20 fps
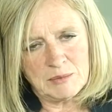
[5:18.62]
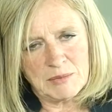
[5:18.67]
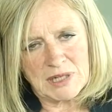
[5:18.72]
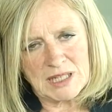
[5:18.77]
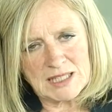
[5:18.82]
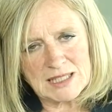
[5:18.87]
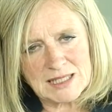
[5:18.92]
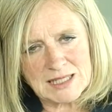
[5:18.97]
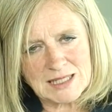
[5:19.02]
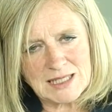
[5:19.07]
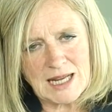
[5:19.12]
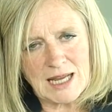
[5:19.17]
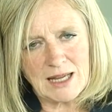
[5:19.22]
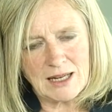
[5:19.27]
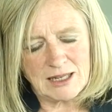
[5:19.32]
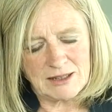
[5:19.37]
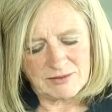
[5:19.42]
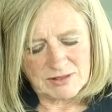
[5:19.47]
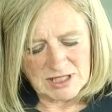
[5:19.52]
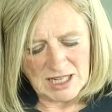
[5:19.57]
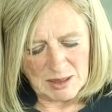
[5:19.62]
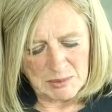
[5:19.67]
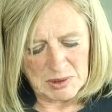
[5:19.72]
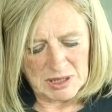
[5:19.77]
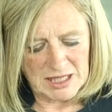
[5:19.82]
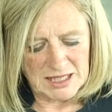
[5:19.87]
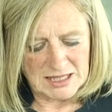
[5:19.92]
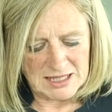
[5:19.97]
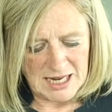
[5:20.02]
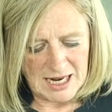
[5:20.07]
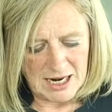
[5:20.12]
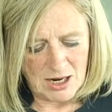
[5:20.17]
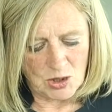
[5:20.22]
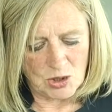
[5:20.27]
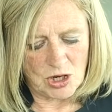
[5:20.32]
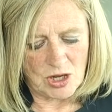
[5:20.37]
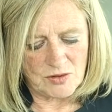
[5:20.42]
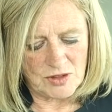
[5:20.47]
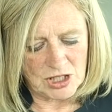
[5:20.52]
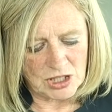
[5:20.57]
But instead of doubling
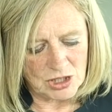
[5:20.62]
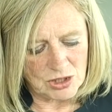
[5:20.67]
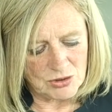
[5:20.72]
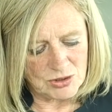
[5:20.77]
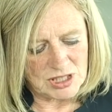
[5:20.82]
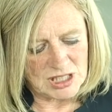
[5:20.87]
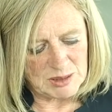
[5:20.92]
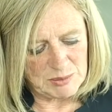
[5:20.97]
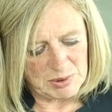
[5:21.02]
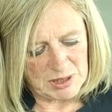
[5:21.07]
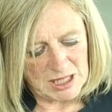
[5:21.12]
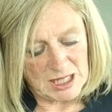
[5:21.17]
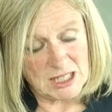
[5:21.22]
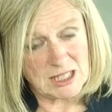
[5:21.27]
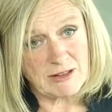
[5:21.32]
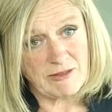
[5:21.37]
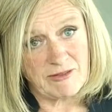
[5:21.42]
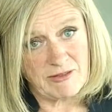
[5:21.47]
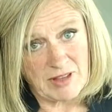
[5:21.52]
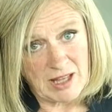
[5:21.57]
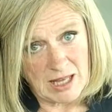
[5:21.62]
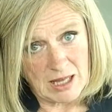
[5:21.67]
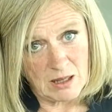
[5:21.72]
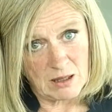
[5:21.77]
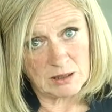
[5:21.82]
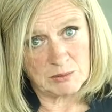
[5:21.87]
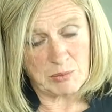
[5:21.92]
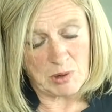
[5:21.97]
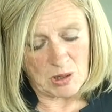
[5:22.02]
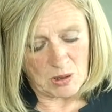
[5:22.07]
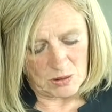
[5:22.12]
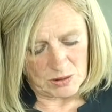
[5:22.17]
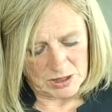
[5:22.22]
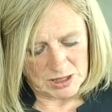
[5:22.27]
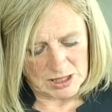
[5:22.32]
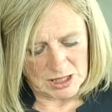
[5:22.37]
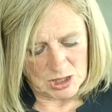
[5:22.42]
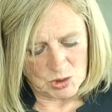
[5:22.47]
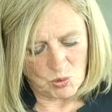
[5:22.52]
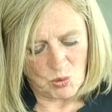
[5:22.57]
down on the UCP's failed
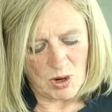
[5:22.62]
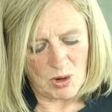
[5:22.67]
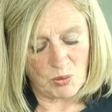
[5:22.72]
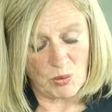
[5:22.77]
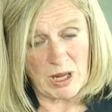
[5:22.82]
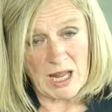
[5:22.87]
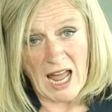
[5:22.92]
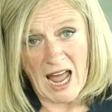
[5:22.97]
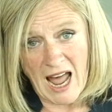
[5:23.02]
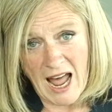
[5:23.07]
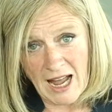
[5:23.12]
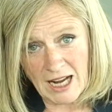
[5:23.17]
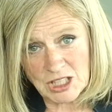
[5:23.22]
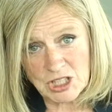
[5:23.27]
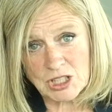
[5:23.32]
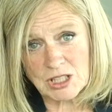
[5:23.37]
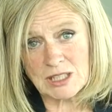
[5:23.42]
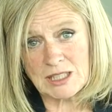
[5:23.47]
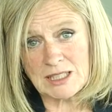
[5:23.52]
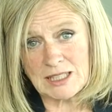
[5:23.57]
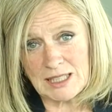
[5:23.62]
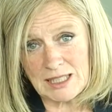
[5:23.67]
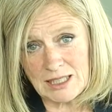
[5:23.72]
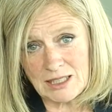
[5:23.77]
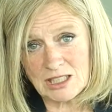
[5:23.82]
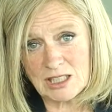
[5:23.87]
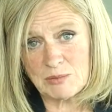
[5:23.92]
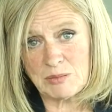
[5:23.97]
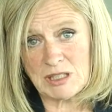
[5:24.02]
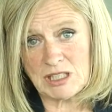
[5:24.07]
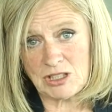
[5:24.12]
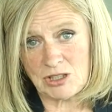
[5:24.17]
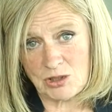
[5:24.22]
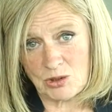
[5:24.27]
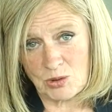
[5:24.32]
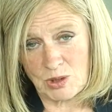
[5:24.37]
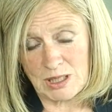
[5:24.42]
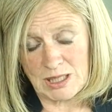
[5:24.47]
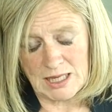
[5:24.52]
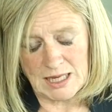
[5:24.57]
policies, what we actually need to be
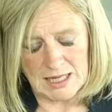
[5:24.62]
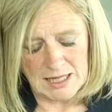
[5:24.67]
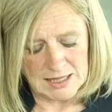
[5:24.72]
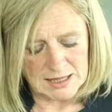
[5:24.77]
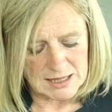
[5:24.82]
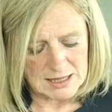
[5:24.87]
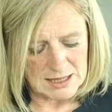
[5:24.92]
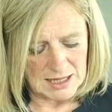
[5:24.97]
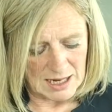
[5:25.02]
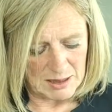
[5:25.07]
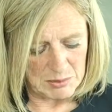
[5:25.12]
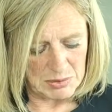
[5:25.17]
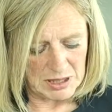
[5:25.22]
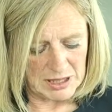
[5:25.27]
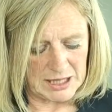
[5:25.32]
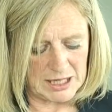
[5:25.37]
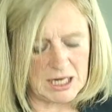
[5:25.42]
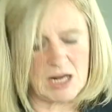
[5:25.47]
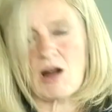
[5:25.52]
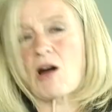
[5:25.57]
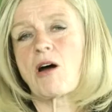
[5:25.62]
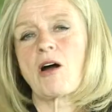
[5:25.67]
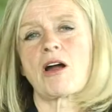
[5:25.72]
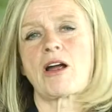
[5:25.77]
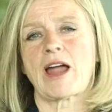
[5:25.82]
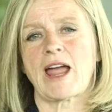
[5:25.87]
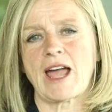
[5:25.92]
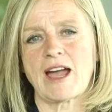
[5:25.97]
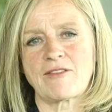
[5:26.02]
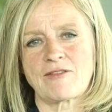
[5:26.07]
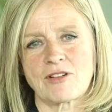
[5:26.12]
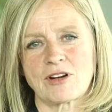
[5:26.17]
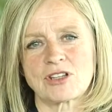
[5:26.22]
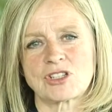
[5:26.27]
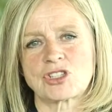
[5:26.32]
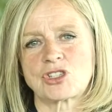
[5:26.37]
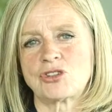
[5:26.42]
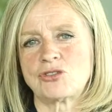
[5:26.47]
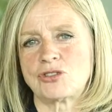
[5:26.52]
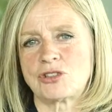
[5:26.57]
doing is doubling our
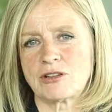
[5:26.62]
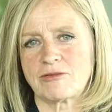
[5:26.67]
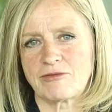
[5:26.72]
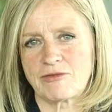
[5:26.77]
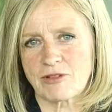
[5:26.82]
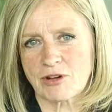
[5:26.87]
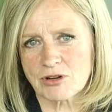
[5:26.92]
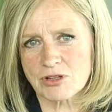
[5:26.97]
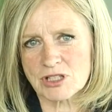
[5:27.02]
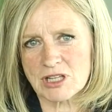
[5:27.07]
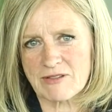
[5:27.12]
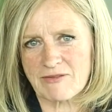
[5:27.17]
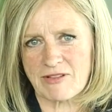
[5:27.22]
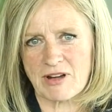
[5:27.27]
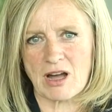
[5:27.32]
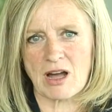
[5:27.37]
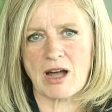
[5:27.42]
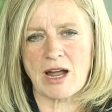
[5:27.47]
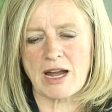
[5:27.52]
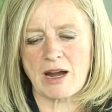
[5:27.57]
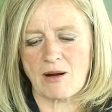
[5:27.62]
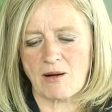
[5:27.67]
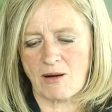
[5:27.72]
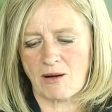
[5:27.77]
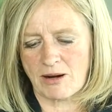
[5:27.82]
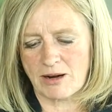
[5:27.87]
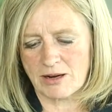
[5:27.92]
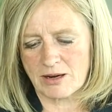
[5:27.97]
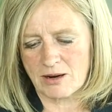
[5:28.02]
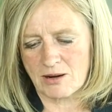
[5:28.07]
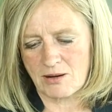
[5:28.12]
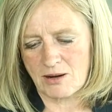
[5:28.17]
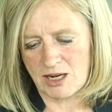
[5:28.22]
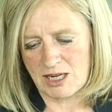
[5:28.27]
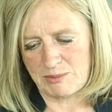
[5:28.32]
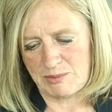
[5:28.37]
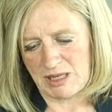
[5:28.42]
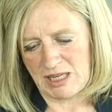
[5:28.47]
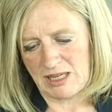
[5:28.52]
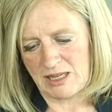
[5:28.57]
efforts to diversify our
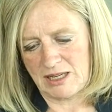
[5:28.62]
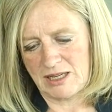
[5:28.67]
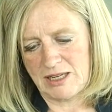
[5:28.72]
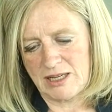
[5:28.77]
economy